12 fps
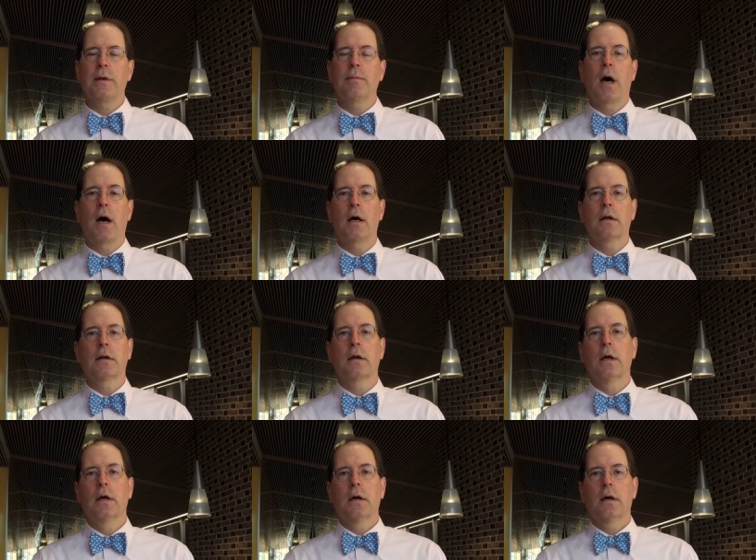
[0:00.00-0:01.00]
beam on
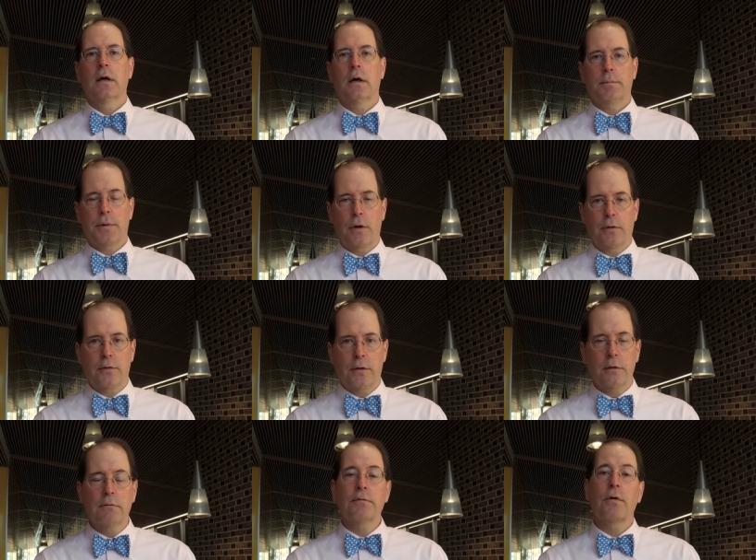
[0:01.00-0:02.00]
a
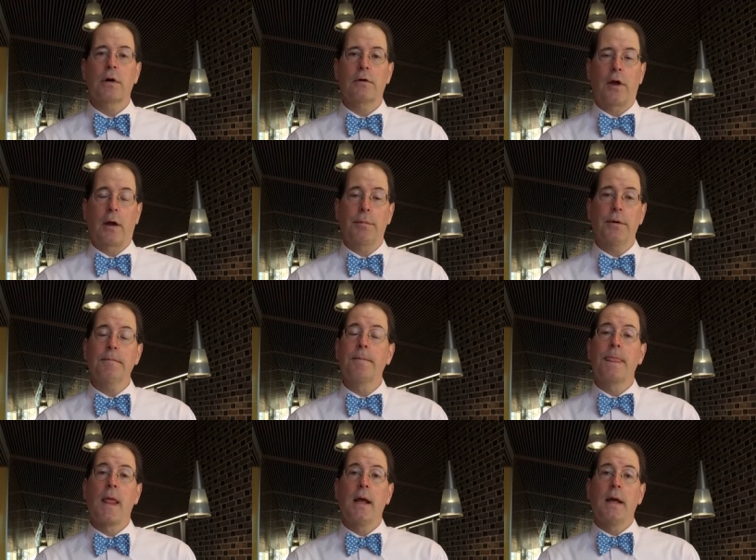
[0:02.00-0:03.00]
person, for example,
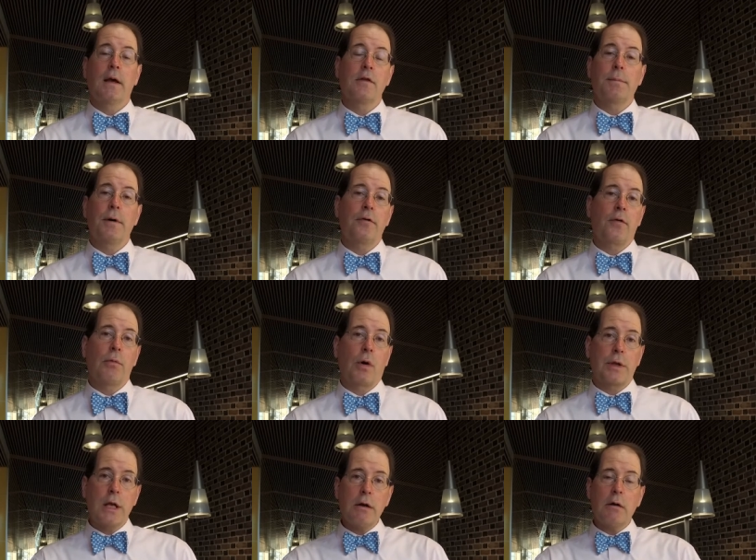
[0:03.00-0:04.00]
and the person
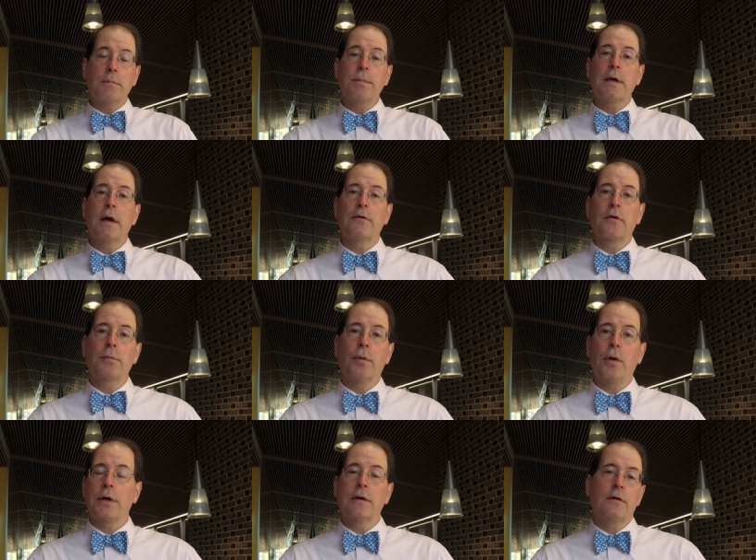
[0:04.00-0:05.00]
won't hear it because it's
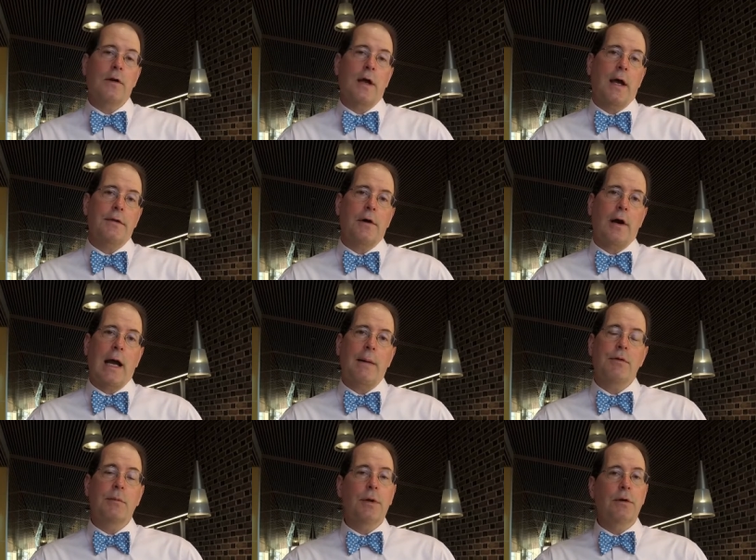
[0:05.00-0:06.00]
pointed, say, at their
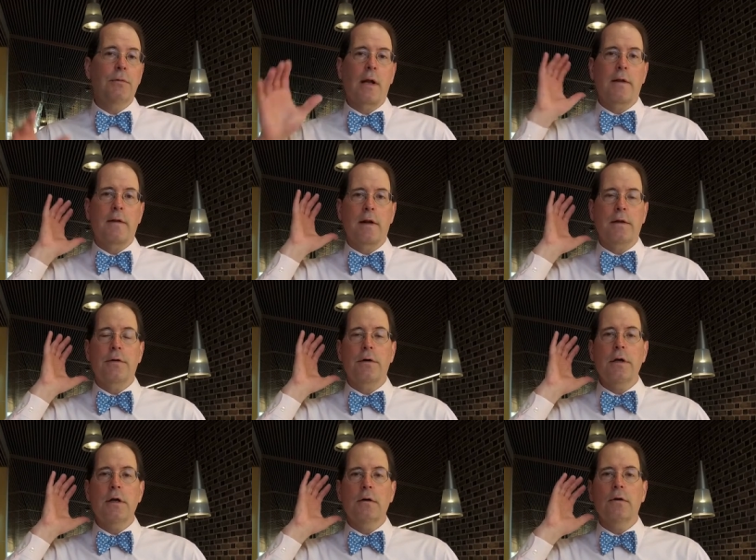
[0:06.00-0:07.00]
abdomen rather than at
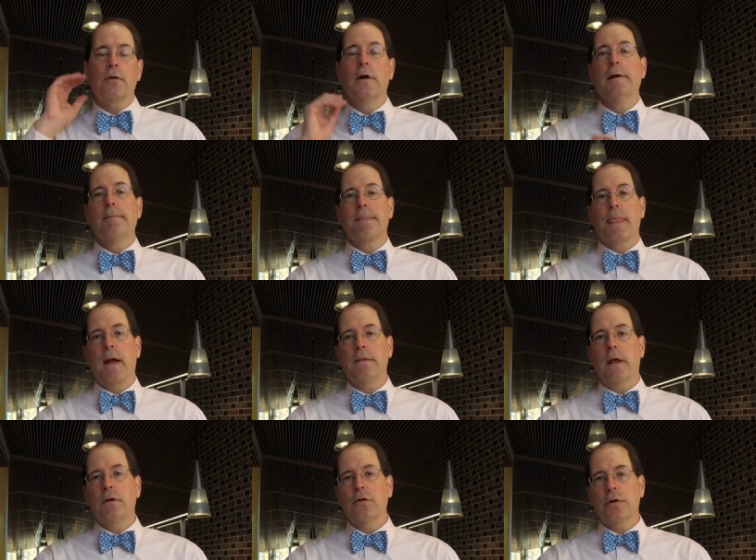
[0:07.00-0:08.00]
their ears,
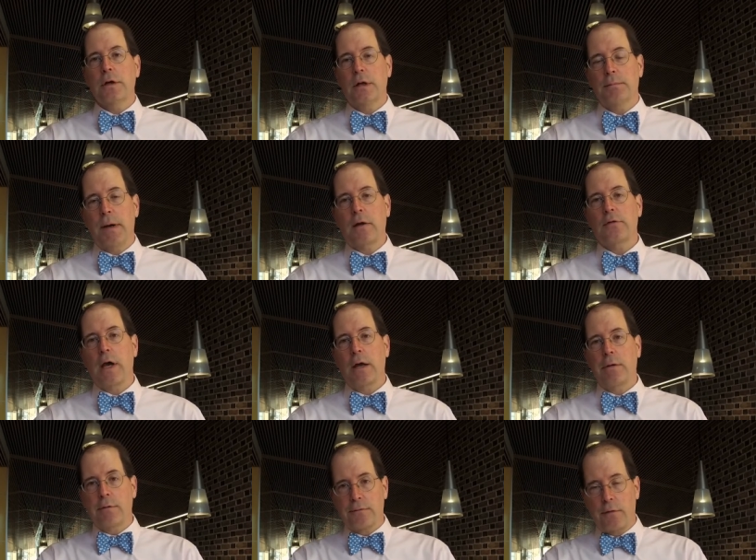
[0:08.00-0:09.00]
and then you'll get
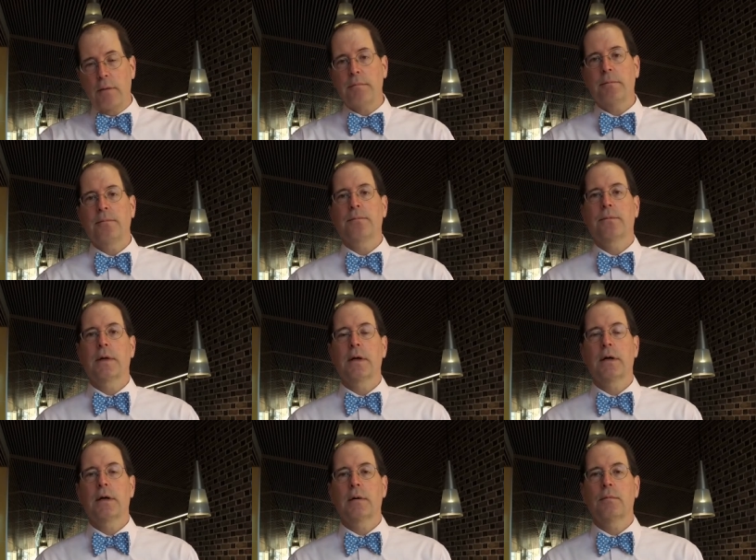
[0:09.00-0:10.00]
backscattering from
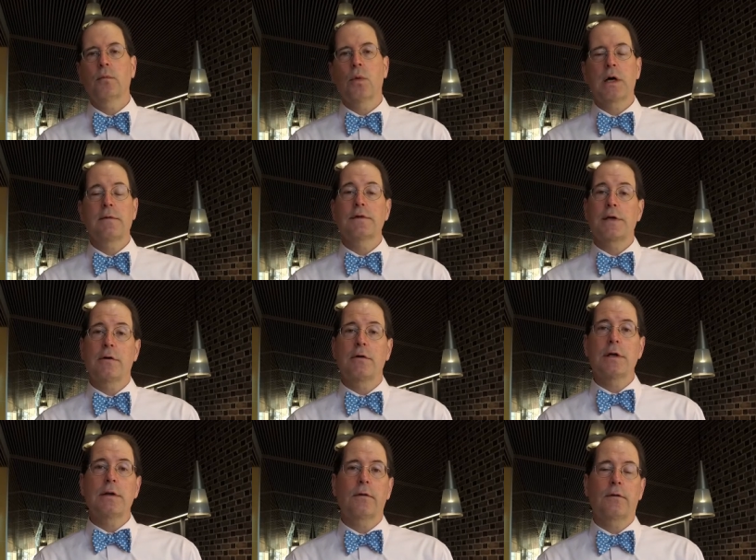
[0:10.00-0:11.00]
um, whatever's
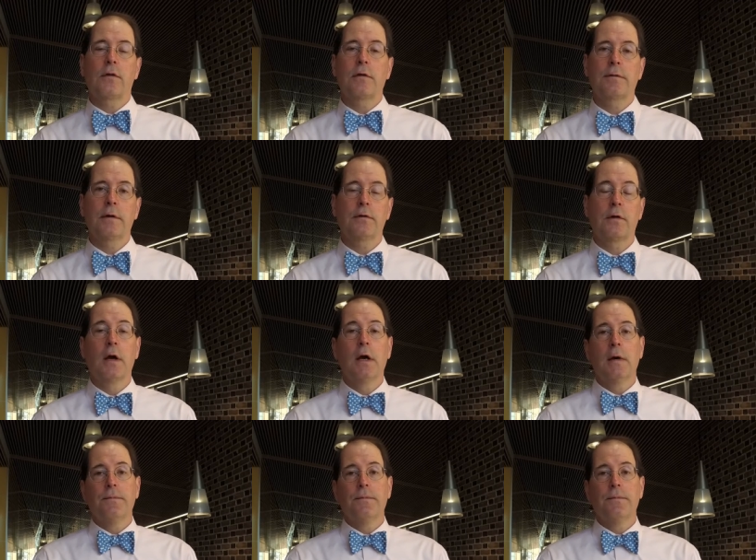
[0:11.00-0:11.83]
underneath the surface.